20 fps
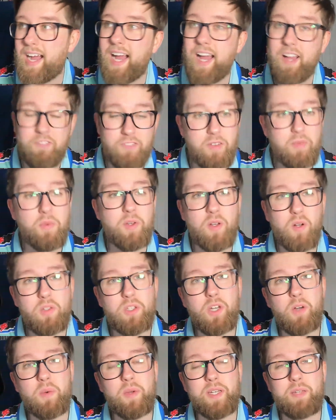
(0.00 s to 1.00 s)
I think we all
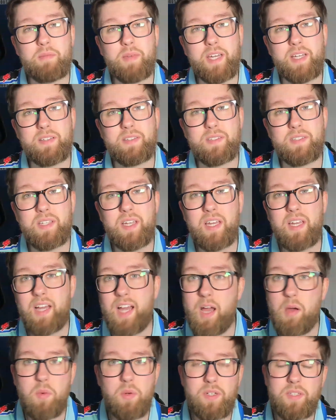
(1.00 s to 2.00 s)
know what he means.
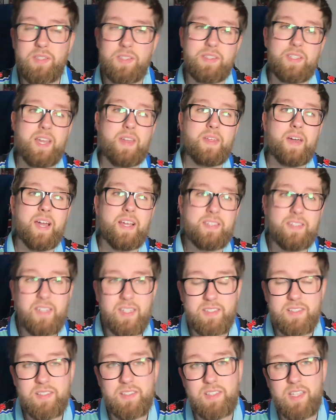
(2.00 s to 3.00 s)
I wouldn't say that is
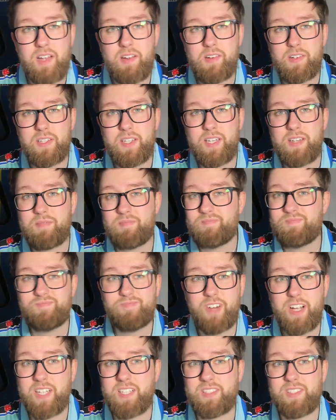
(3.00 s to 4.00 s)
necessarily
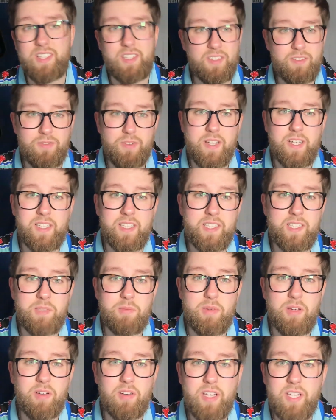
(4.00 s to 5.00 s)
racist, really, to
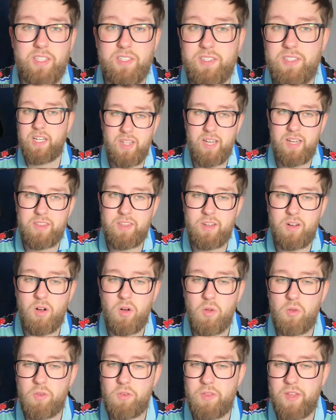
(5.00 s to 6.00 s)
be honest. And the
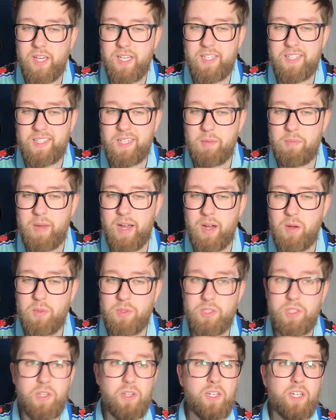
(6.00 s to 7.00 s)
whole thing
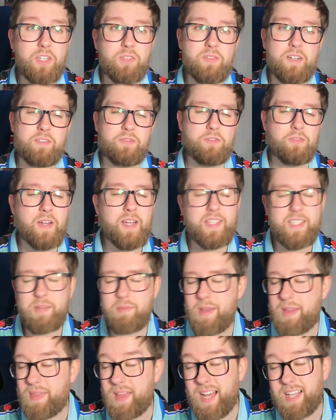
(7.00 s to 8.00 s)
about Turkish referees, I
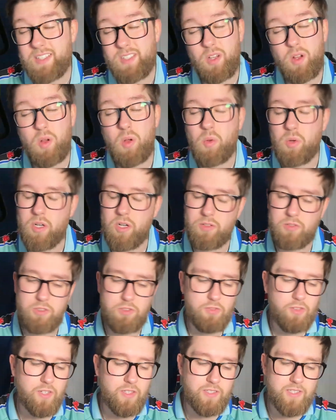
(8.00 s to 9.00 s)
mean, that's a whole
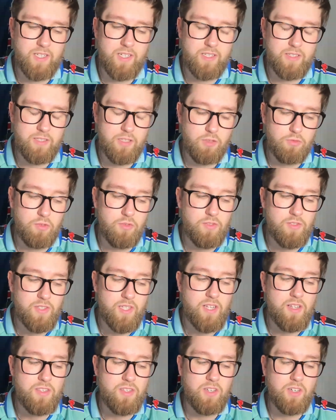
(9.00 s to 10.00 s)
controversy in itself. We've
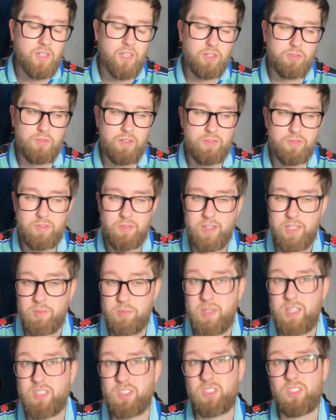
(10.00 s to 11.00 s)
seen Turkish referees
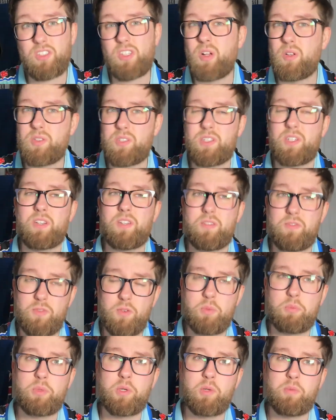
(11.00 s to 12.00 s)
be assaulted on the
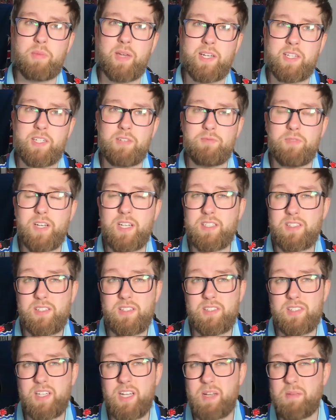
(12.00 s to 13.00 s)
football pitch in
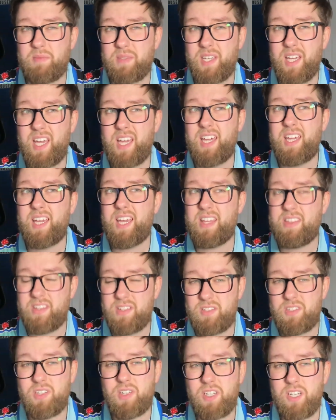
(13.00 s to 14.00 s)
recent times in the
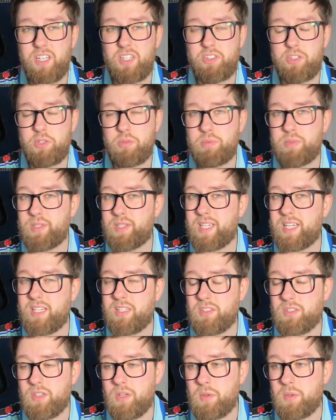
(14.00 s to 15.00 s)
Turkish Super
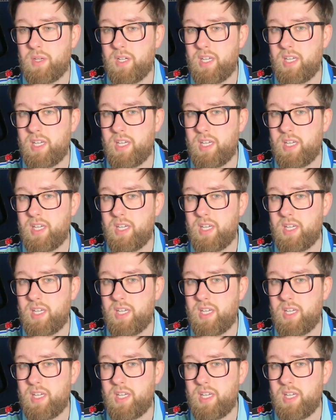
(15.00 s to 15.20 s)
League. So